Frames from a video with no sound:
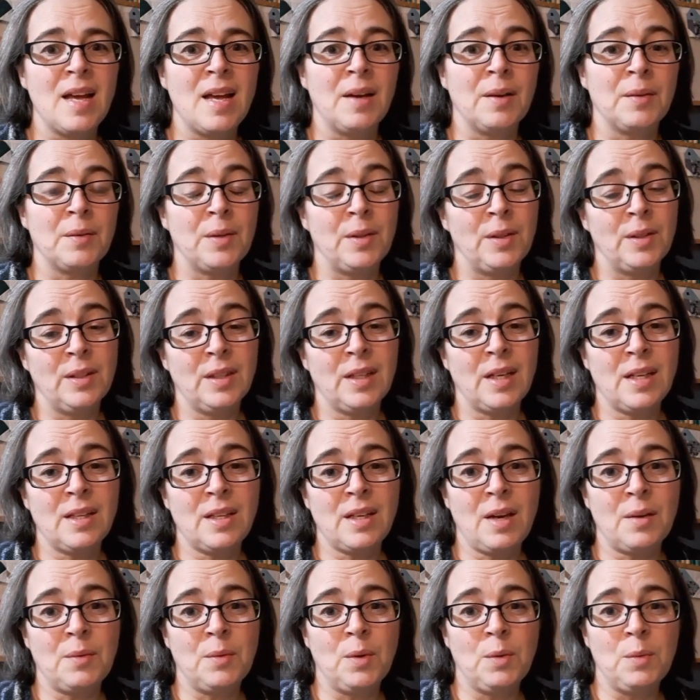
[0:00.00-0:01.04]
Well, I
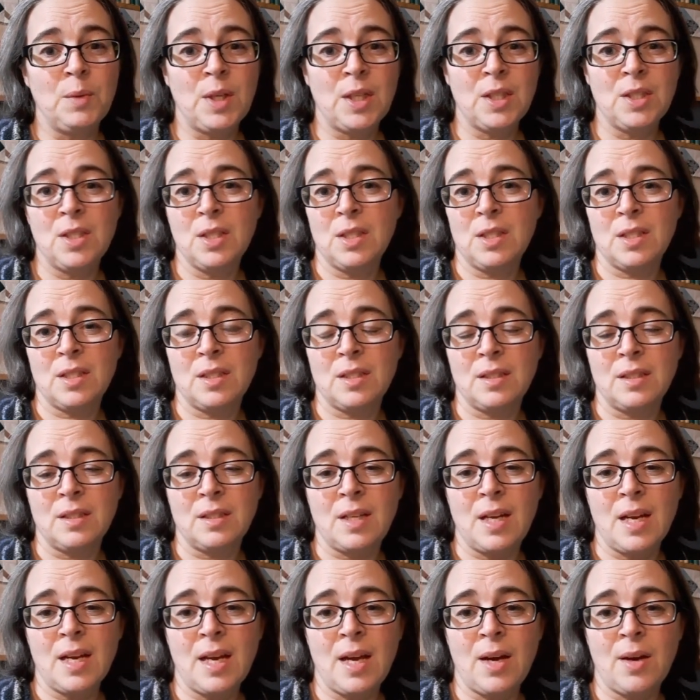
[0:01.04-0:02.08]
thought, well, we could just
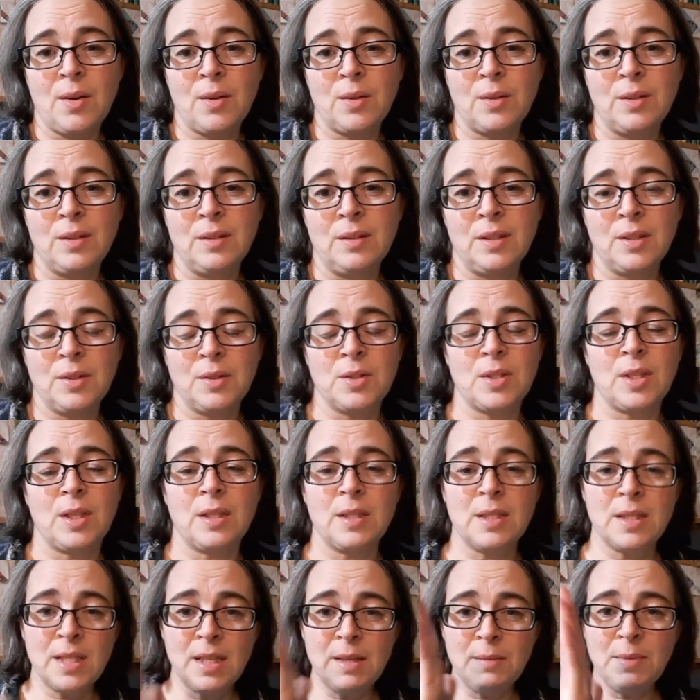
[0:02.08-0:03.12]
take out, there's a
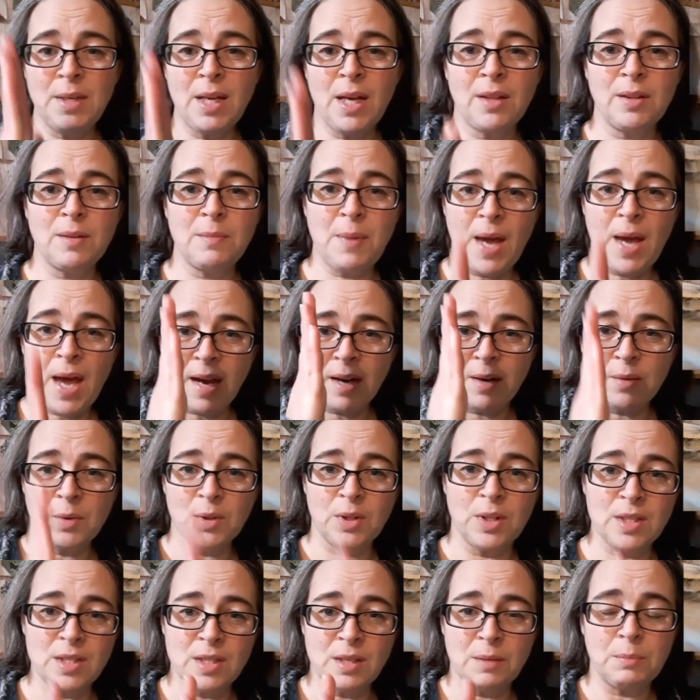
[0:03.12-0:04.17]
seam down the back where
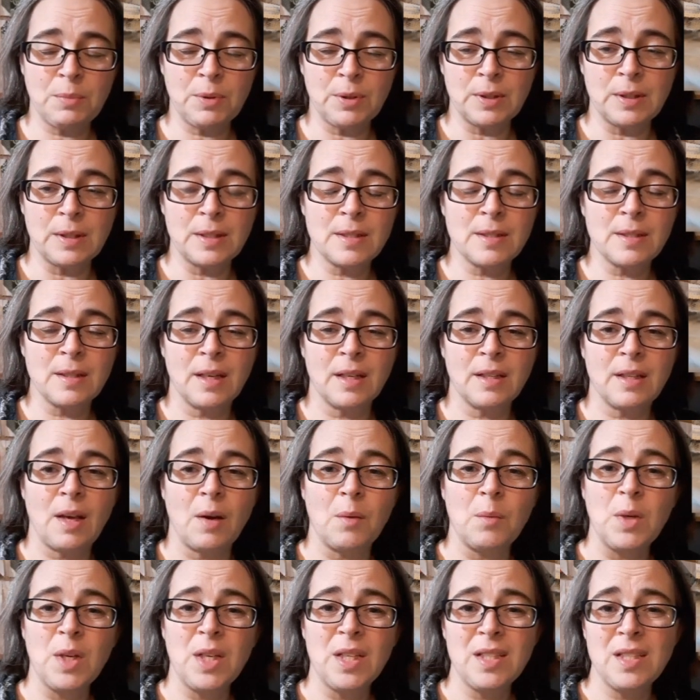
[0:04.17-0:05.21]
the zipper is. I
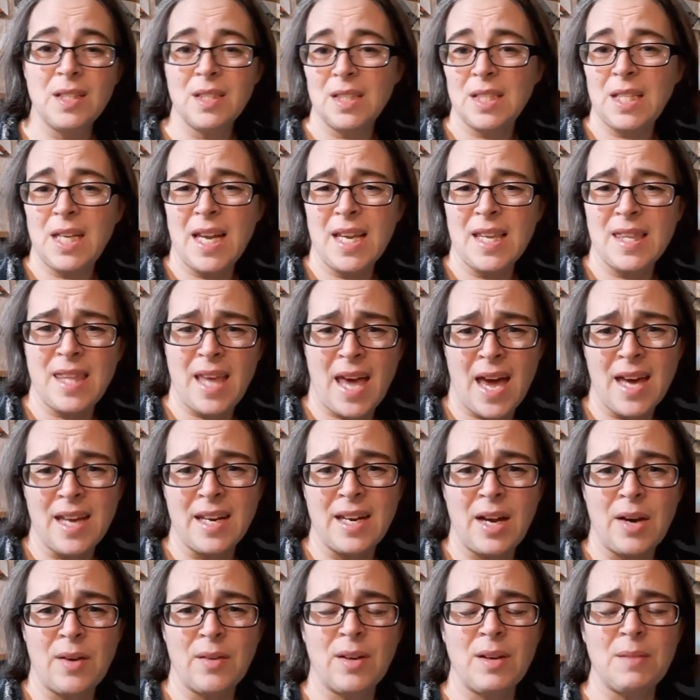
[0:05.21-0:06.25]
thought we could just take that
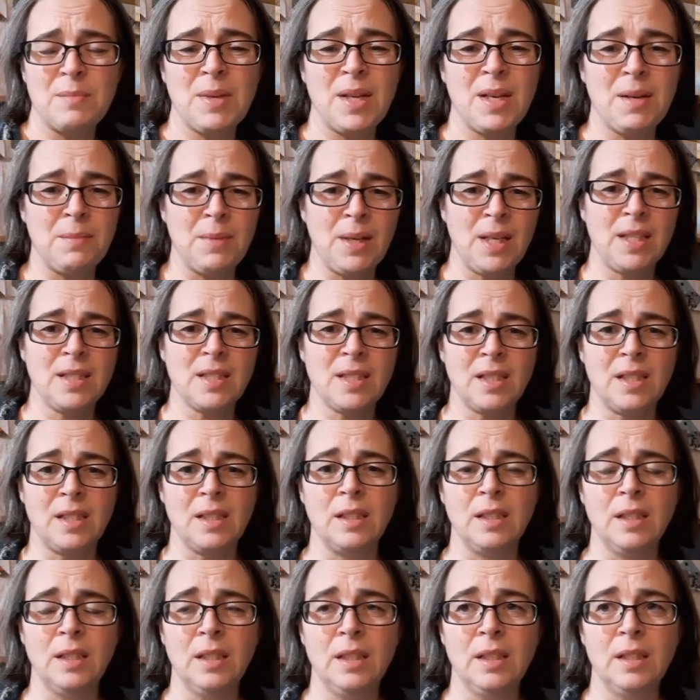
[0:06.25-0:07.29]
out. I mean, it makes
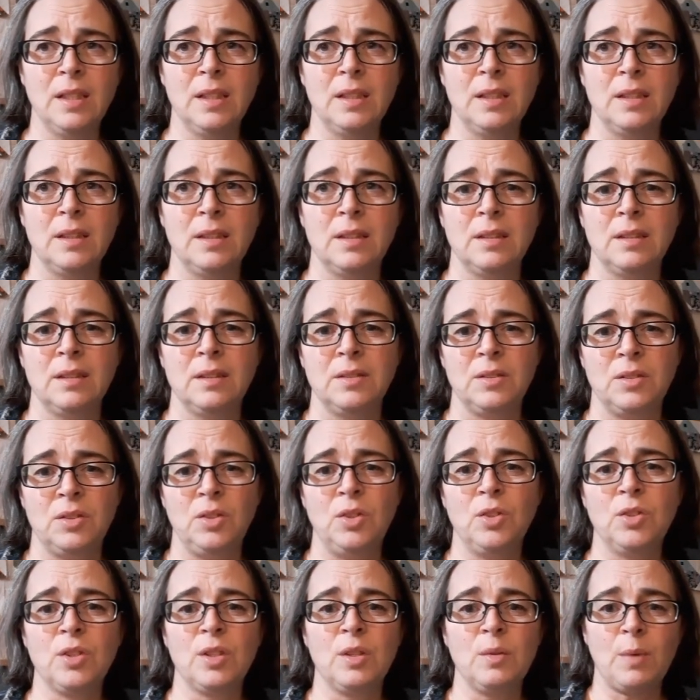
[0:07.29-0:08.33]
it,
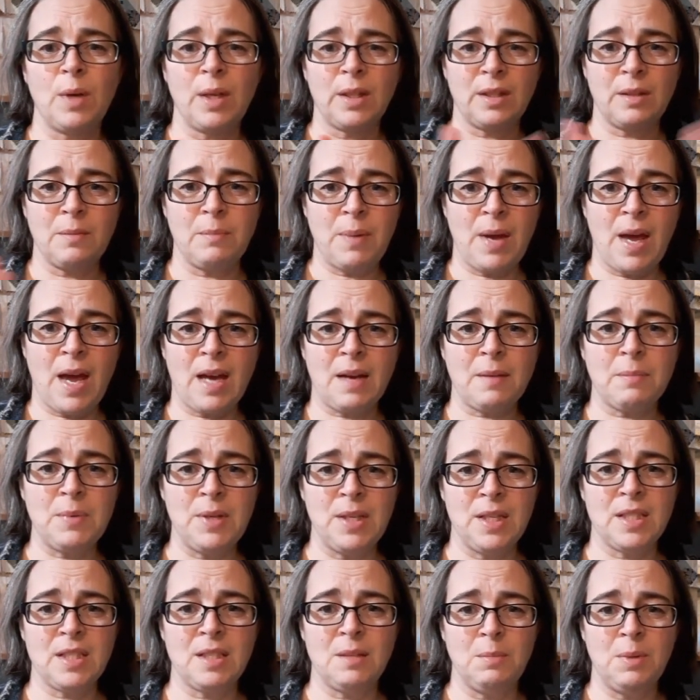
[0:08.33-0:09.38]
usually you want the back
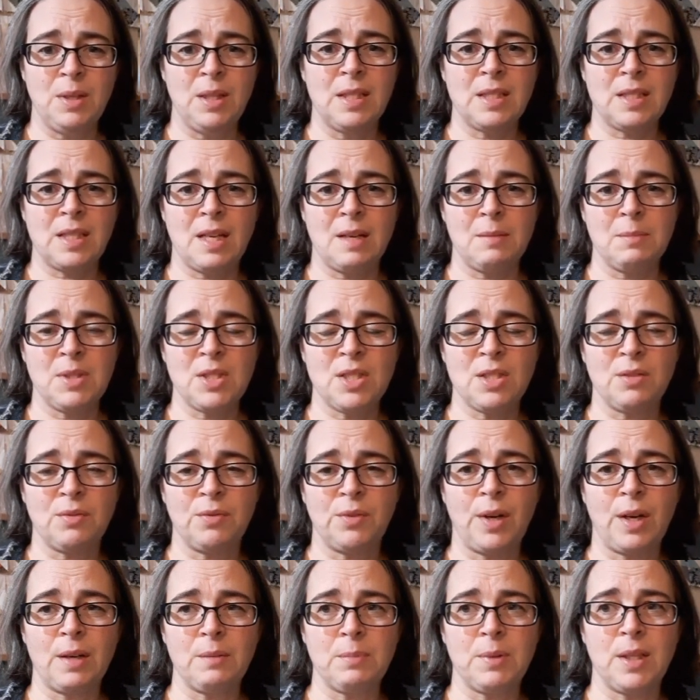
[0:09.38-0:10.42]
piece to be the same as the
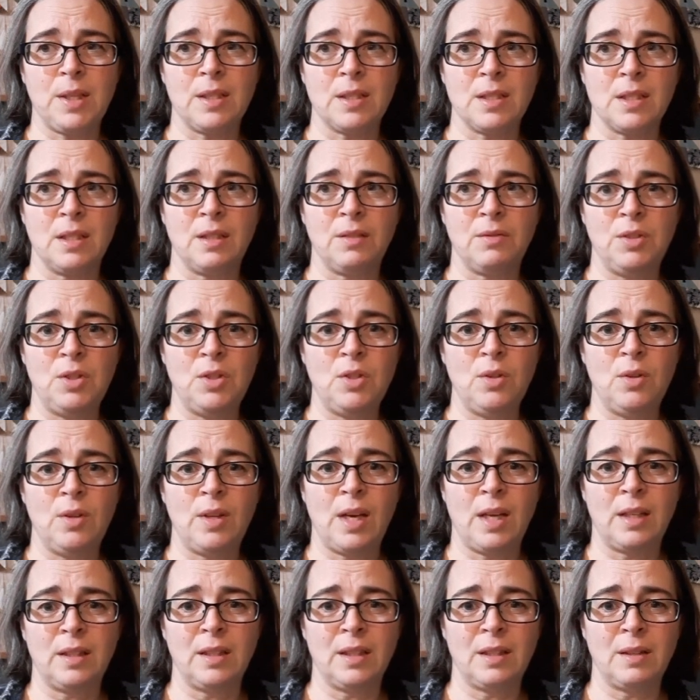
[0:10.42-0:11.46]
front piece. And if you do
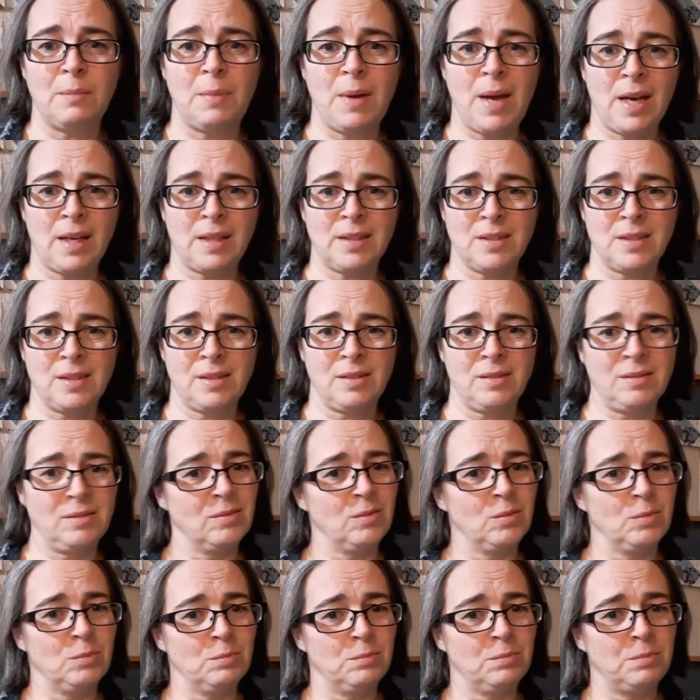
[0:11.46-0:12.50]
that, then the back's
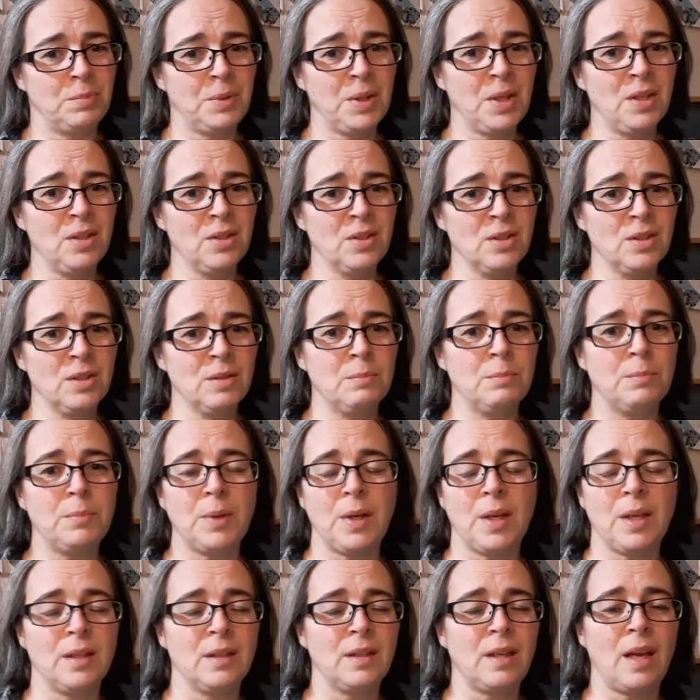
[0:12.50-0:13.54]
bigger,
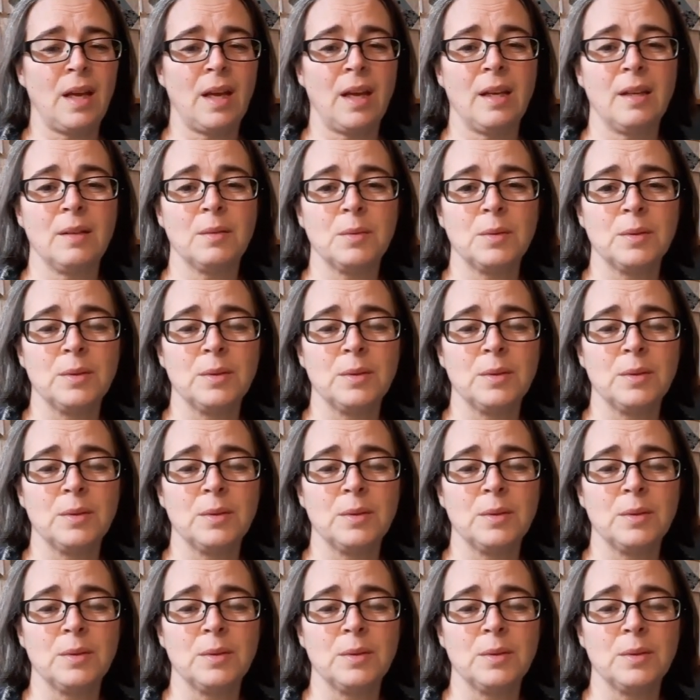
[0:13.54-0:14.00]
but hey.